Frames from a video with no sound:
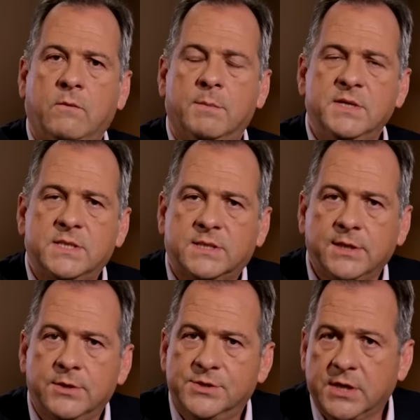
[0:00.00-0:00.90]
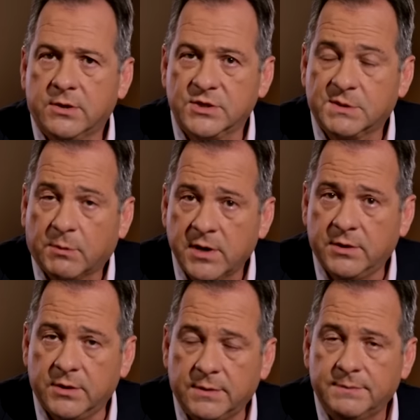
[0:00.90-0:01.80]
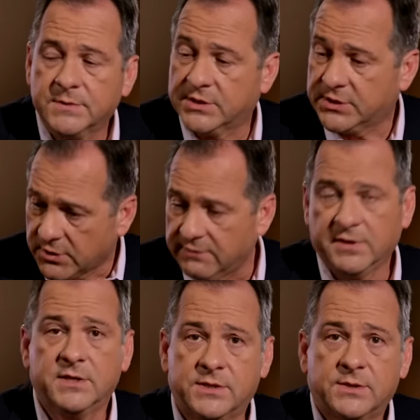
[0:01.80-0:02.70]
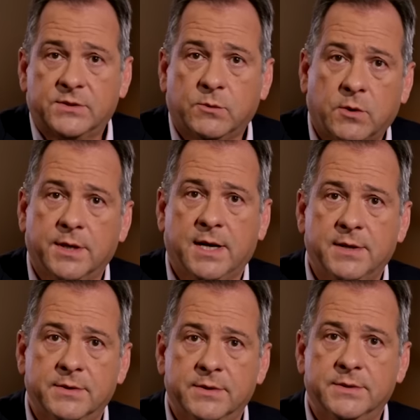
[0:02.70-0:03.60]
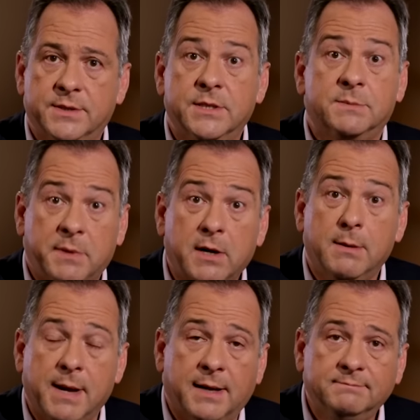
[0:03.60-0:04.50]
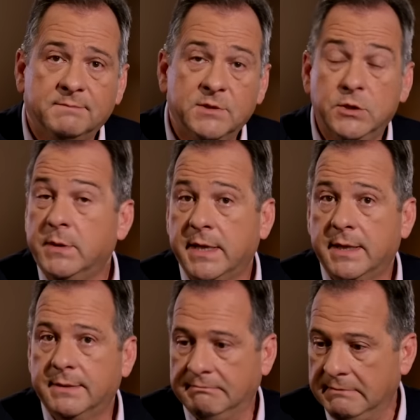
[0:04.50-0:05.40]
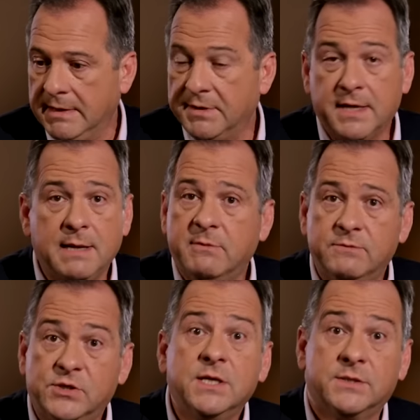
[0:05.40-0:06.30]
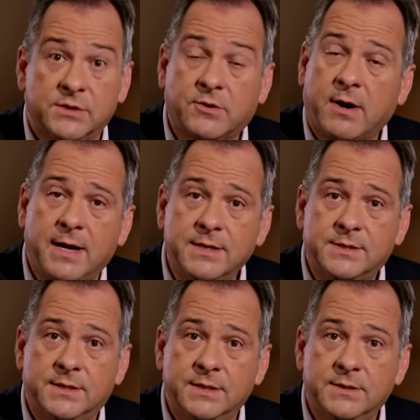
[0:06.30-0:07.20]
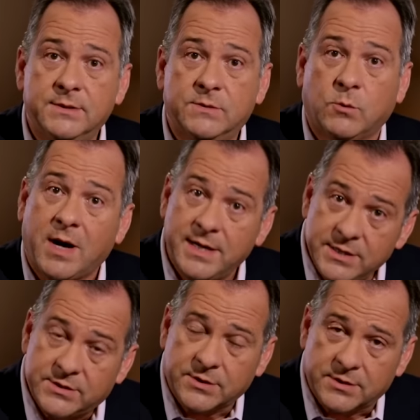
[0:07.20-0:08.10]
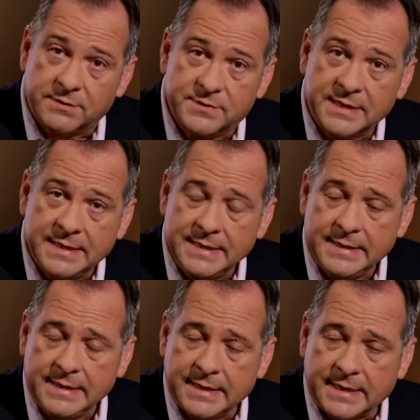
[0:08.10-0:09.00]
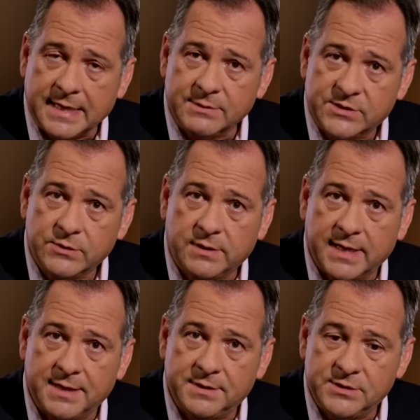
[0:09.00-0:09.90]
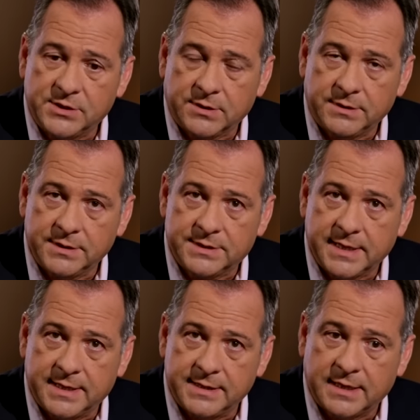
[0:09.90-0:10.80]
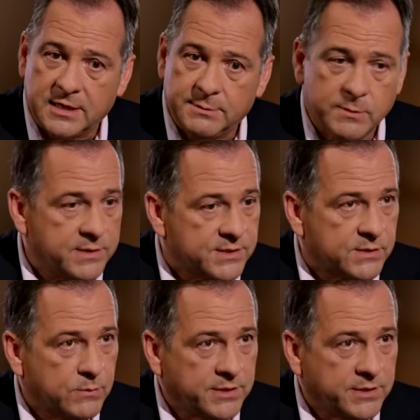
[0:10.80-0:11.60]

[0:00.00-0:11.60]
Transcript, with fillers: For business leader Jerrill Sprinkle, service toward others is paramount. Doing it in the name of Jesus Christ is why he serves. And I am so glad that Jerrill is taking time to be with us on